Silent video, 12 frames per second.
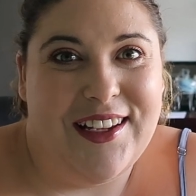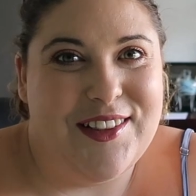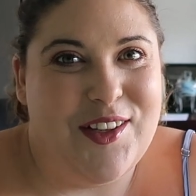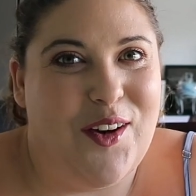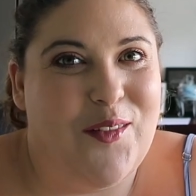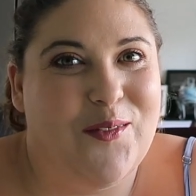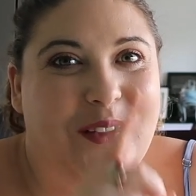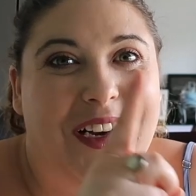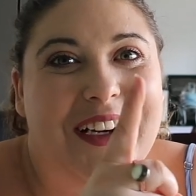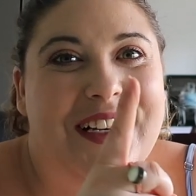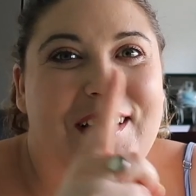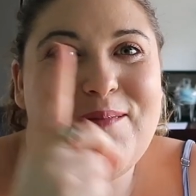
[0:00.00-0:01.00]
is not
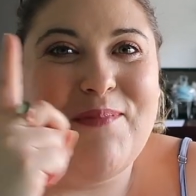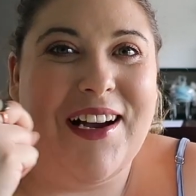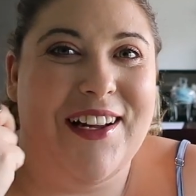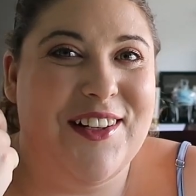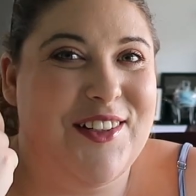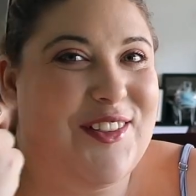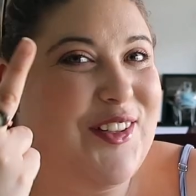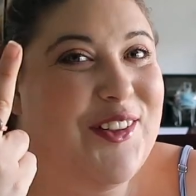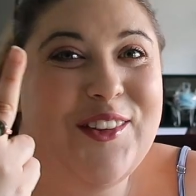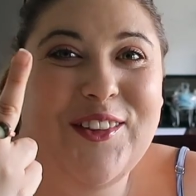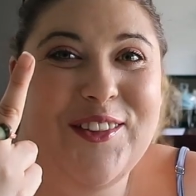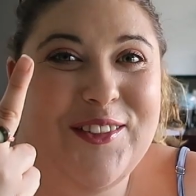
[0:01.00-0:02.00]
one, but
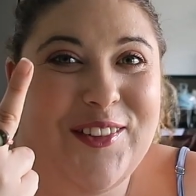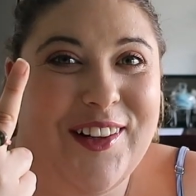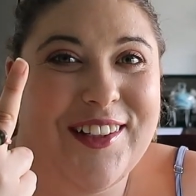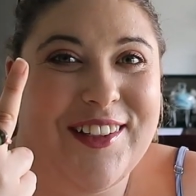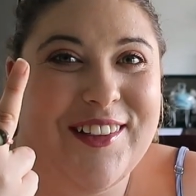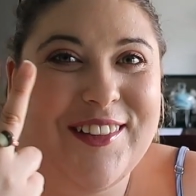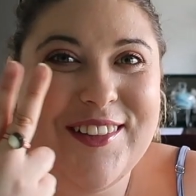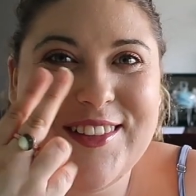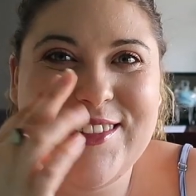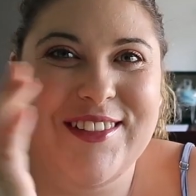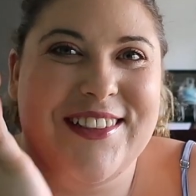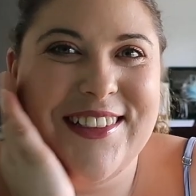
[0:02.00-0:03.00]
two
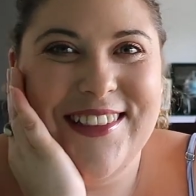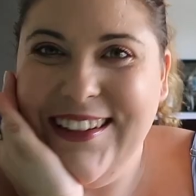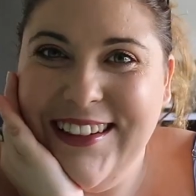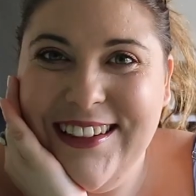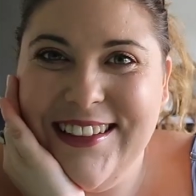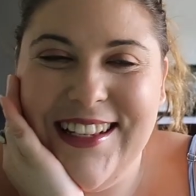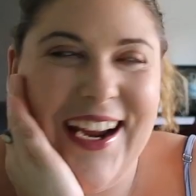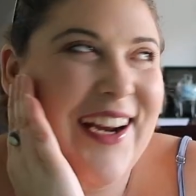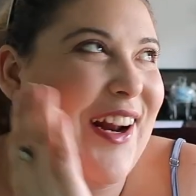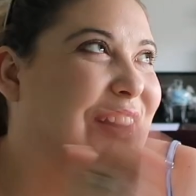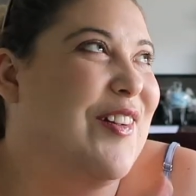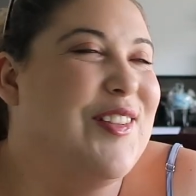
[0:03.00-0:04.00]
follicles, which is
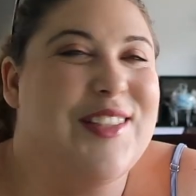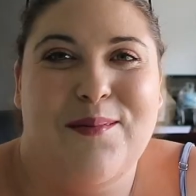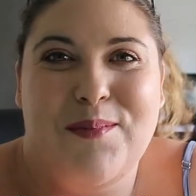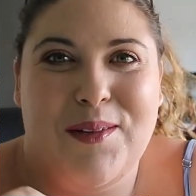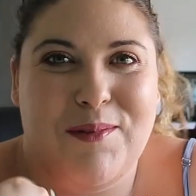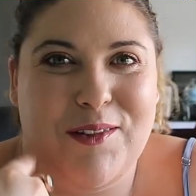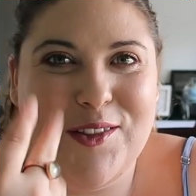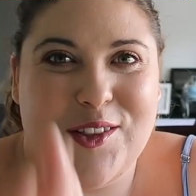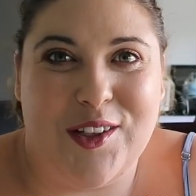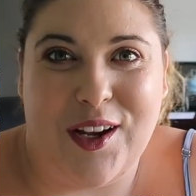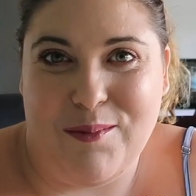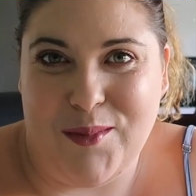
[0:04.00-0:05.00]
insane. I know some people
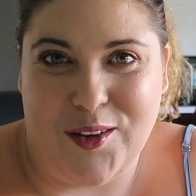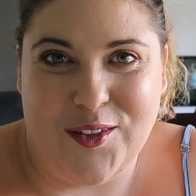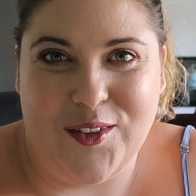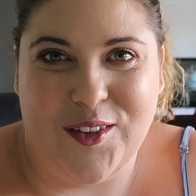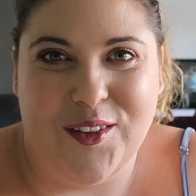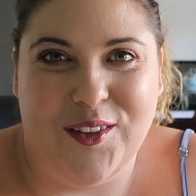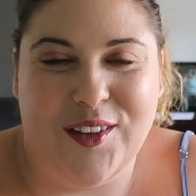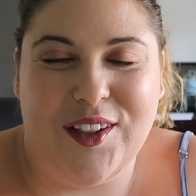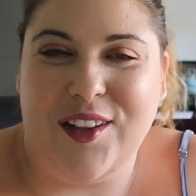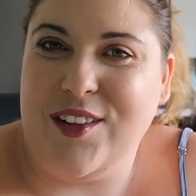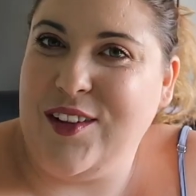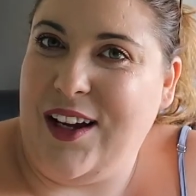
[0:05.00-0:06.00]
do get multiple
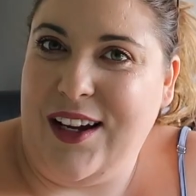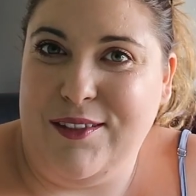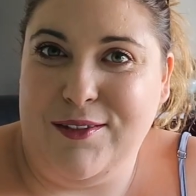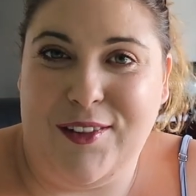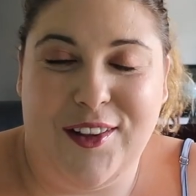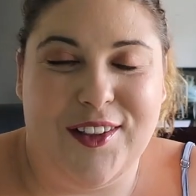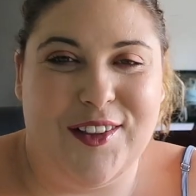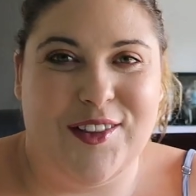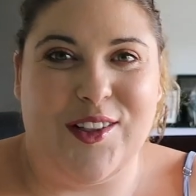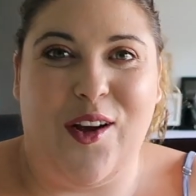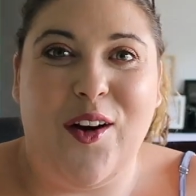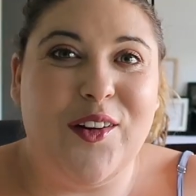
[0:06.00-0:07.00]

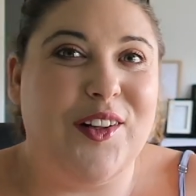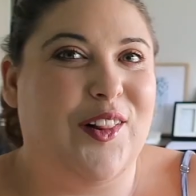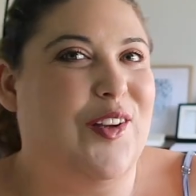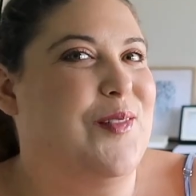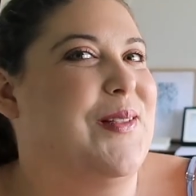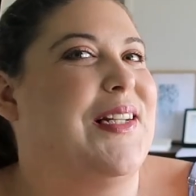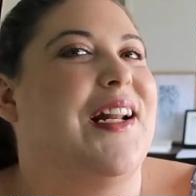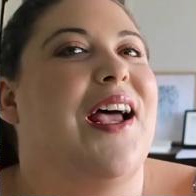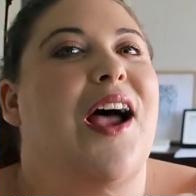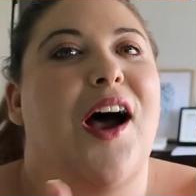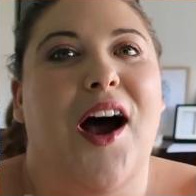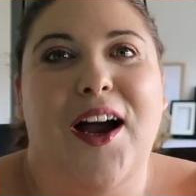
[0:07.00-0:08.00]
follicles on Clomid.
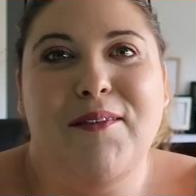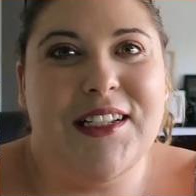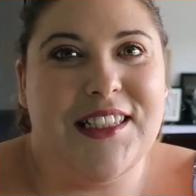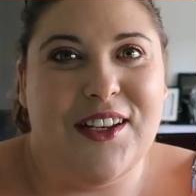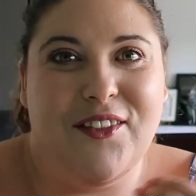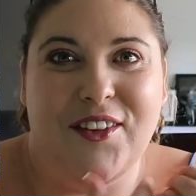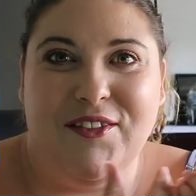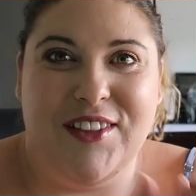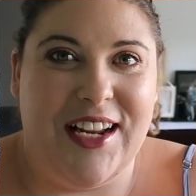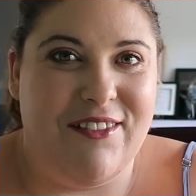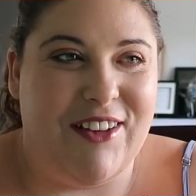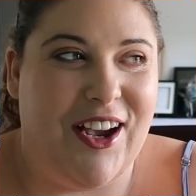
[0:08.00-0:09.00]
I myself have
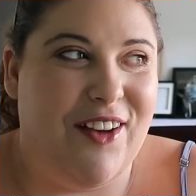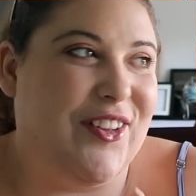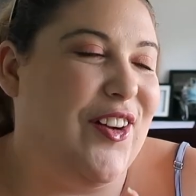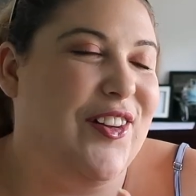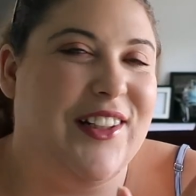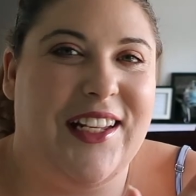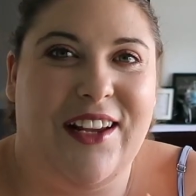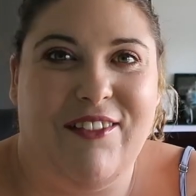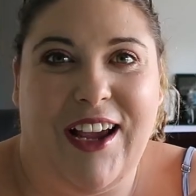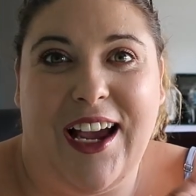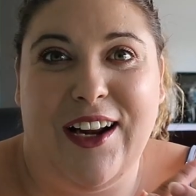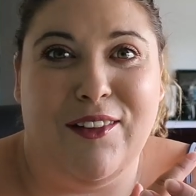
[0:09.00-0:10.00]
never, I've only
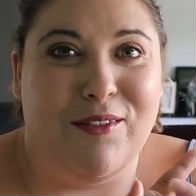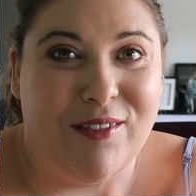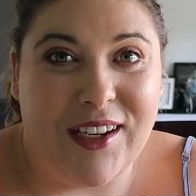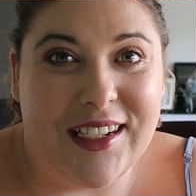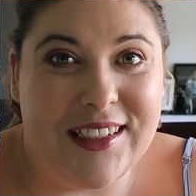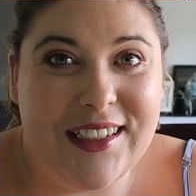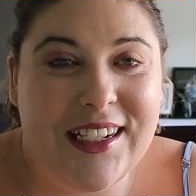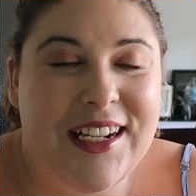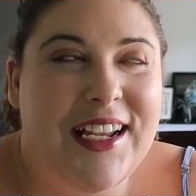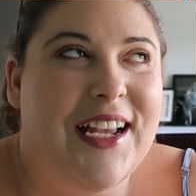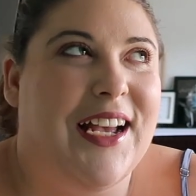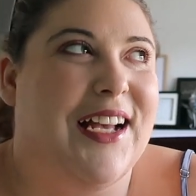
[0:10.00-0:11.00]
ever had one.
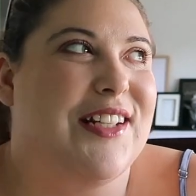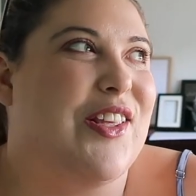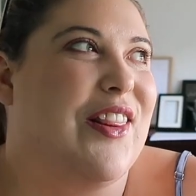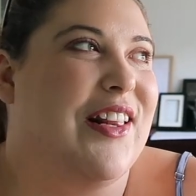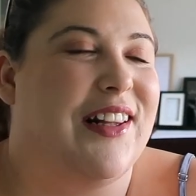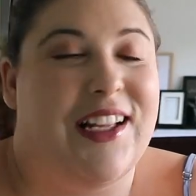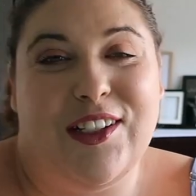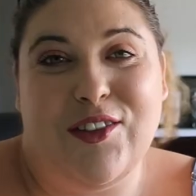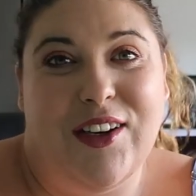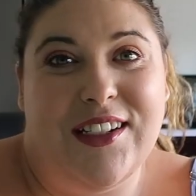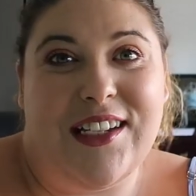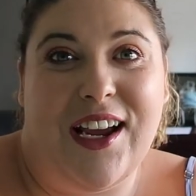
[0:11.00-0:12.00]
So then last
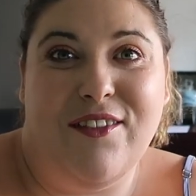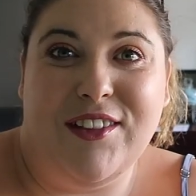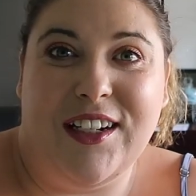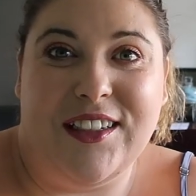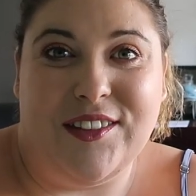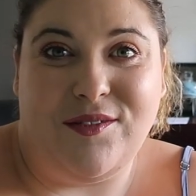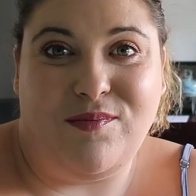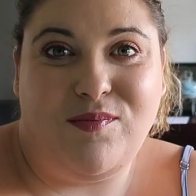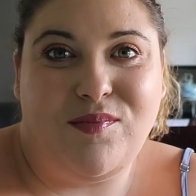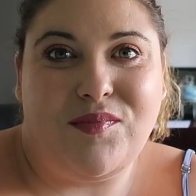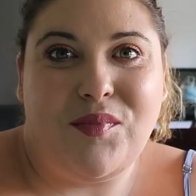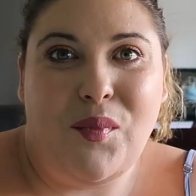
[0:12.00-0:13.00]
round to have
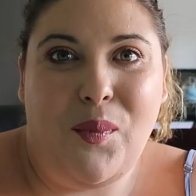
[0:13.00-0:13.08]
none,